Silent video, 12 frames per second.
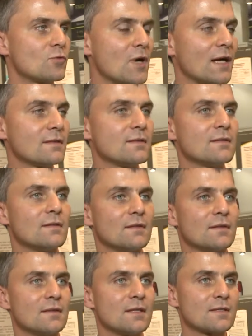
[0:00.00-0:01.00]
run
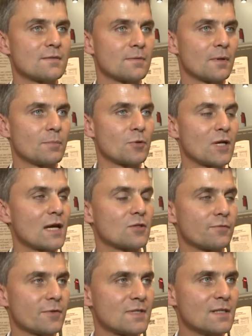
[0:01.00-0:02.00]
this
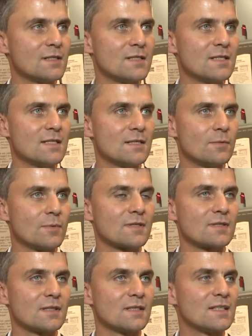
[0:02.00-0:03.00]
production facility
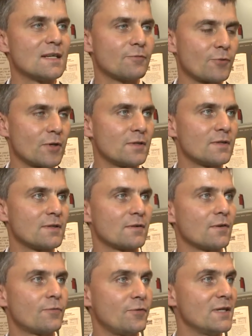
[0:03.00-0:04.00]
with different
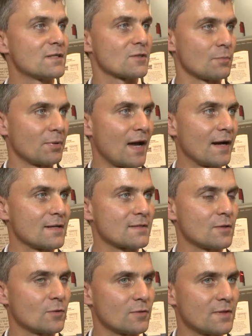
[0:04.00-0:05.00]
feed supplies. So